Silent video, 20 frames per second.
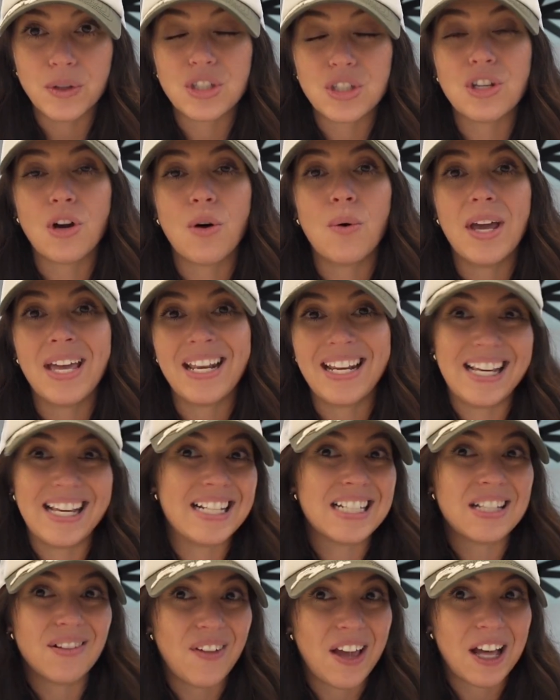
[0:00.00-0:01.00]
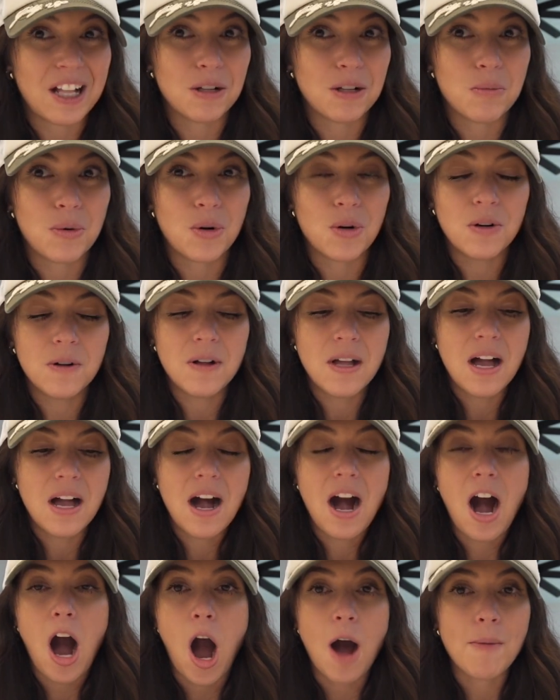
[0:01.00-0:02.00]
So it is available
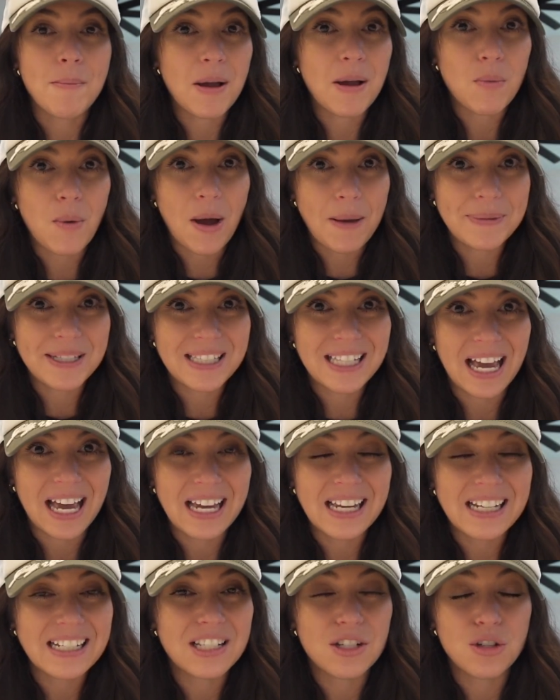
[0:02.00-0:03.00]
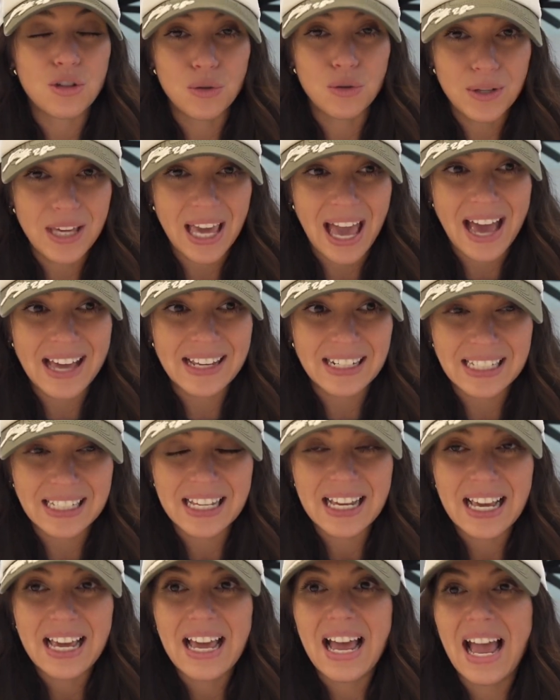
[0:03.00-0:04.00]
on my website to get,
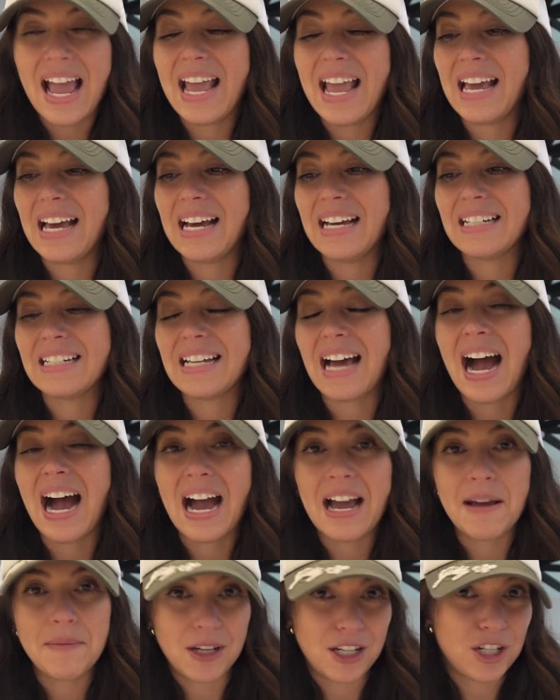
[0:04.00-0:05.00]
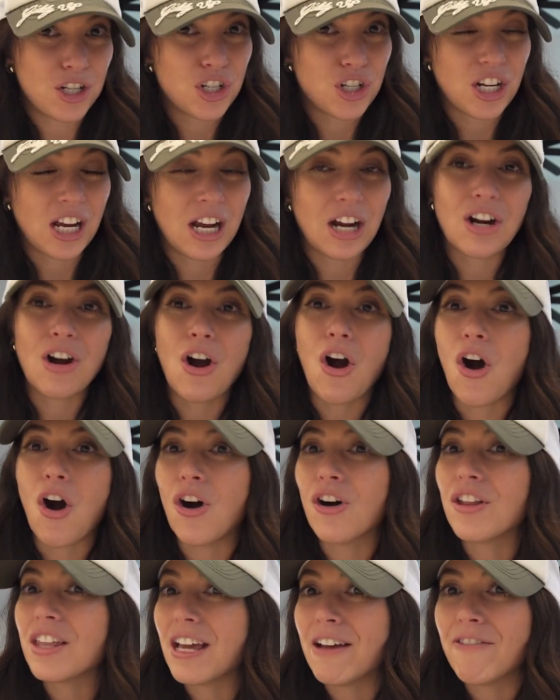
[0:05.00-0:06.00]
and I'm going to share
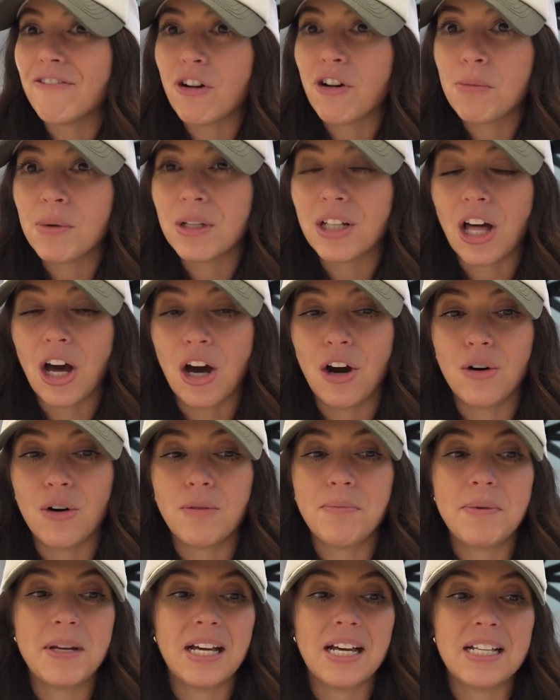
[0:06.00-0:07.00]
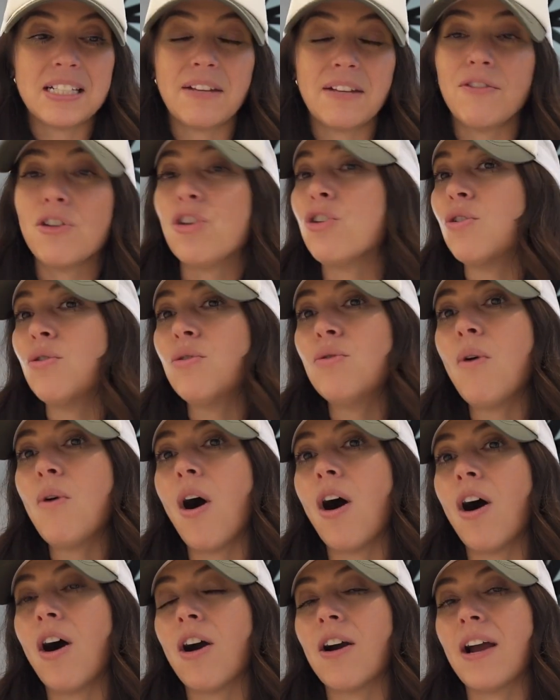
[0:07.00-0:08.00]
all the info below, because if you
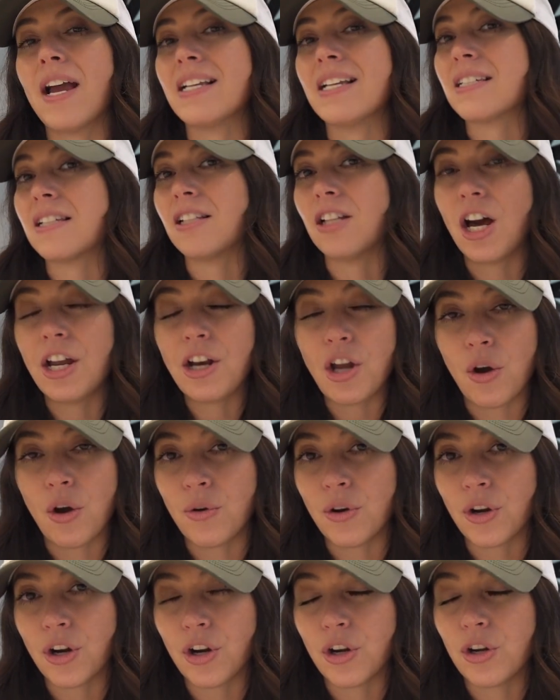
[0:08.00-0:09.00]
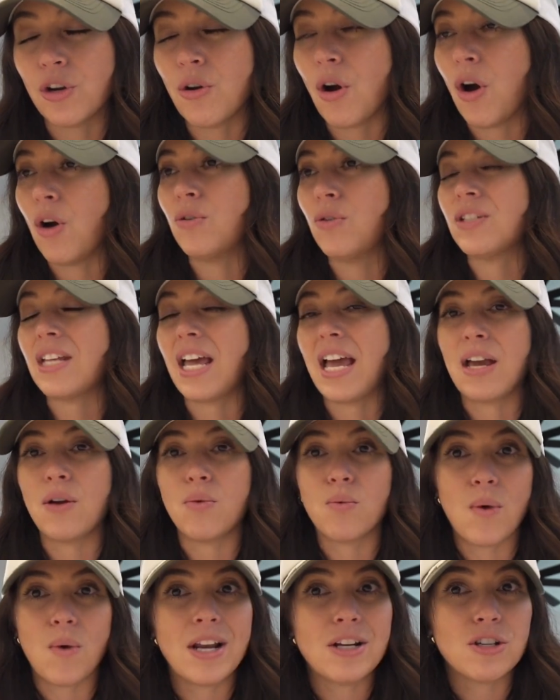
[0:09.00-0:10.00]
are a salon owner who owns a
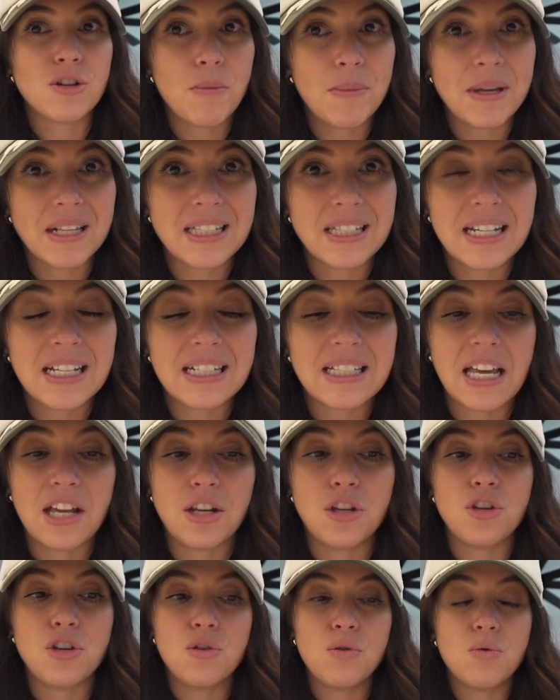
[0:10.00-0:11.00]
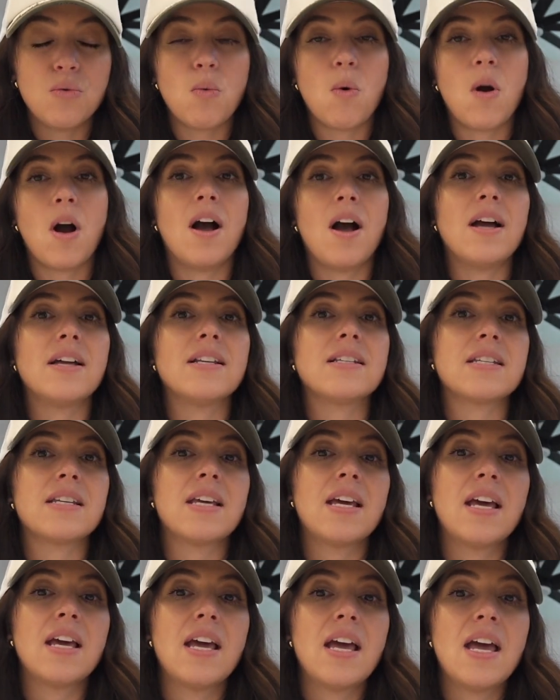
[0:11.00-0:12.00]
rental business and you want
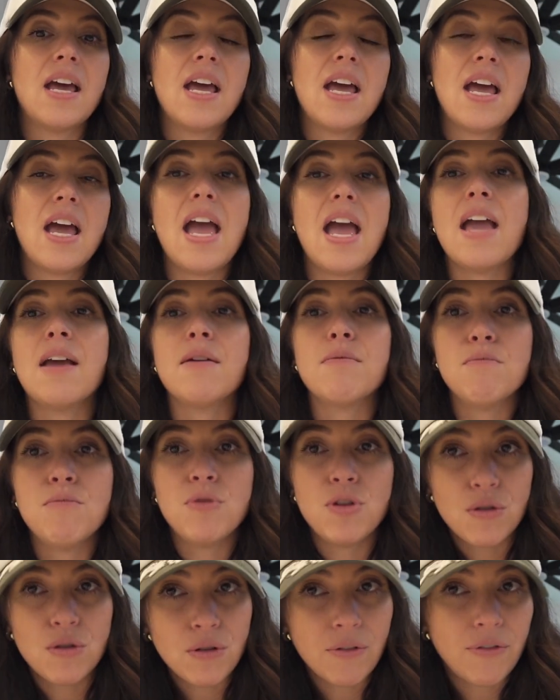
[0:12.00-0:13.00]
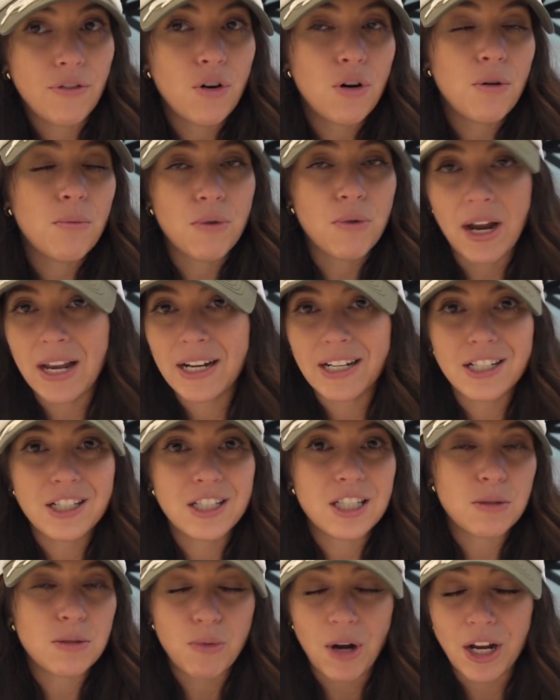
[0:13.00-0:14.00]
a beautiful branded
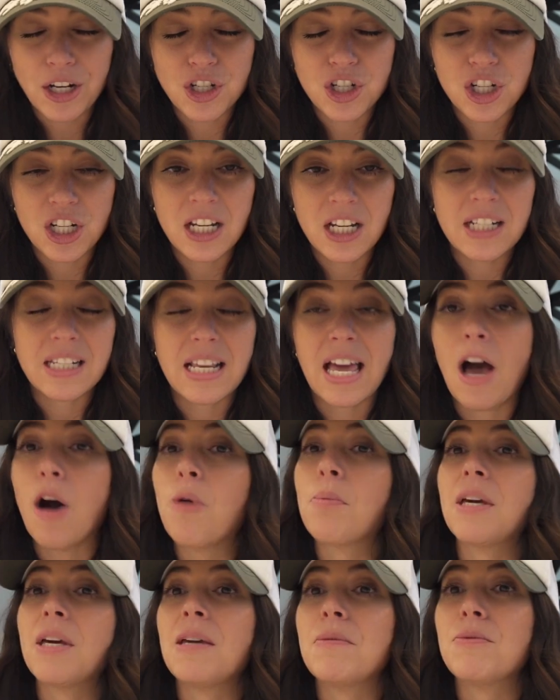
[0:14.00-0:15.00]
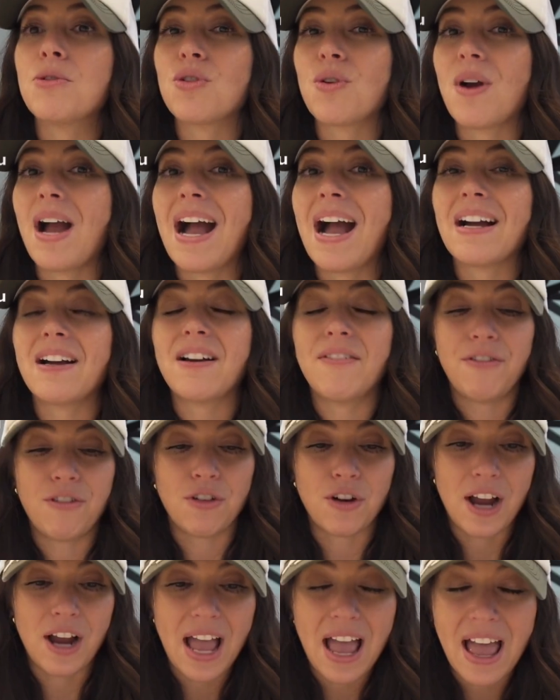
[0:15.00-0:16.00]
spreadsheet to help keep track
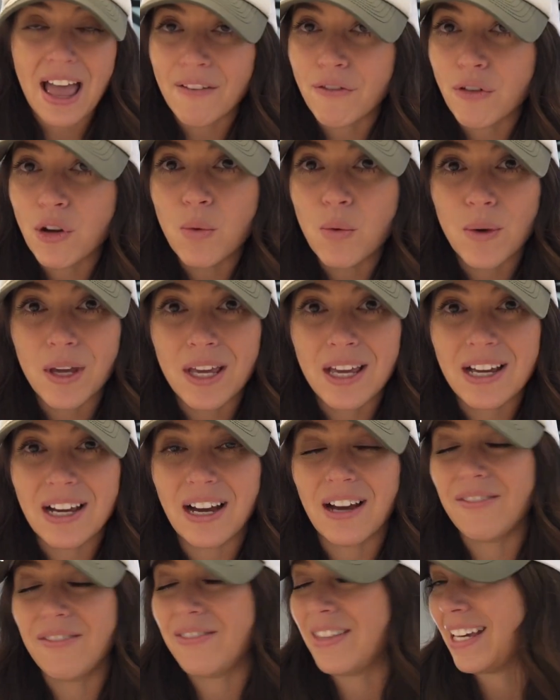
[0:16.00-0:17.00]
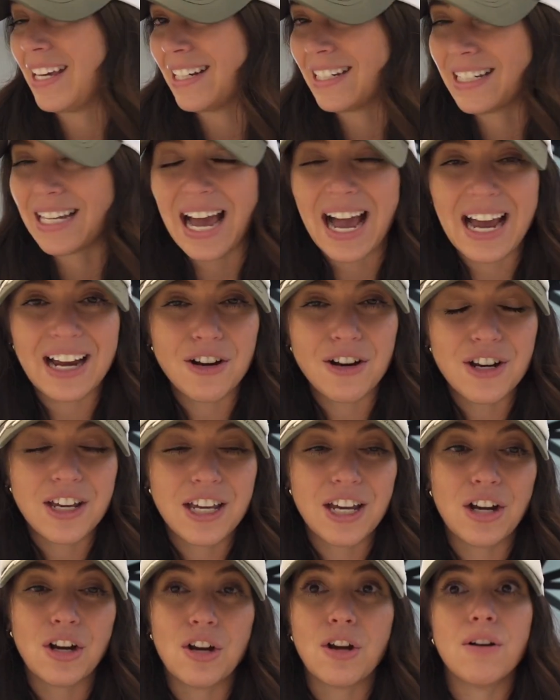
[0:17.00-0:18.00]
for every week of the entire
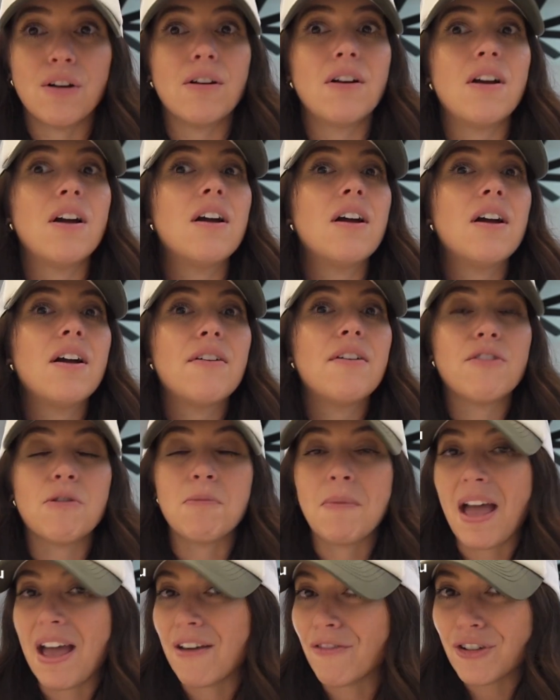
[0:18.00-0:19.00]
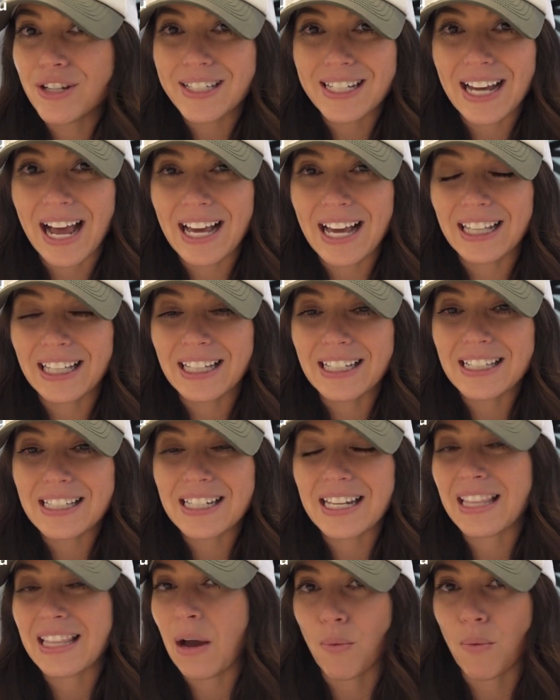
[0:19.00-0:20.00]
year from every
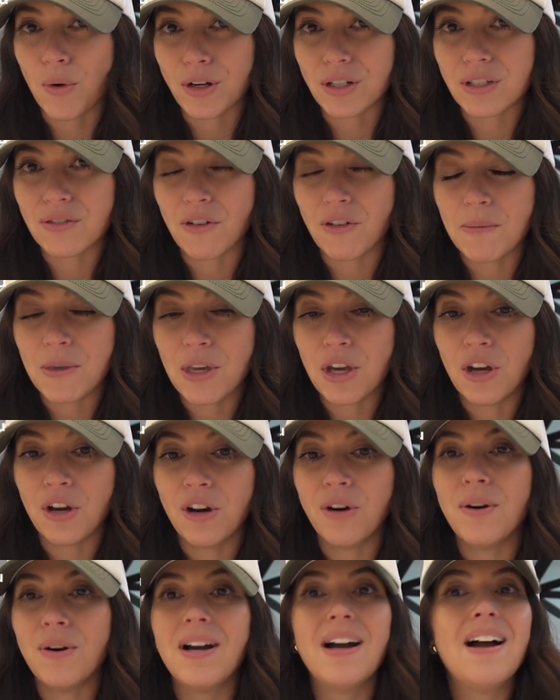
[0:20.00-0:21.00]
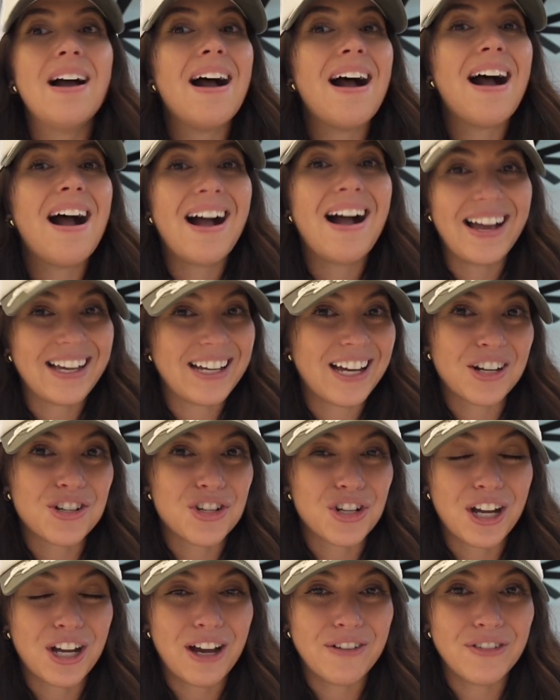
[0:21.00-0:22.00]
stylist that works from you, I got
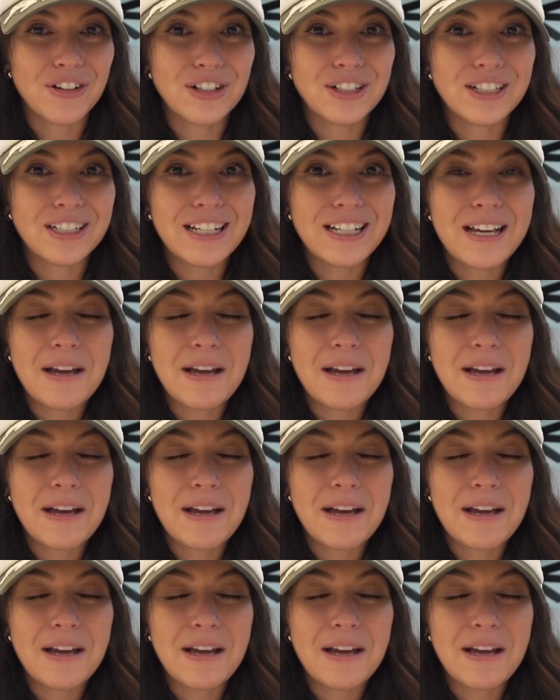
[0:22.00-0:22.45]
you covered.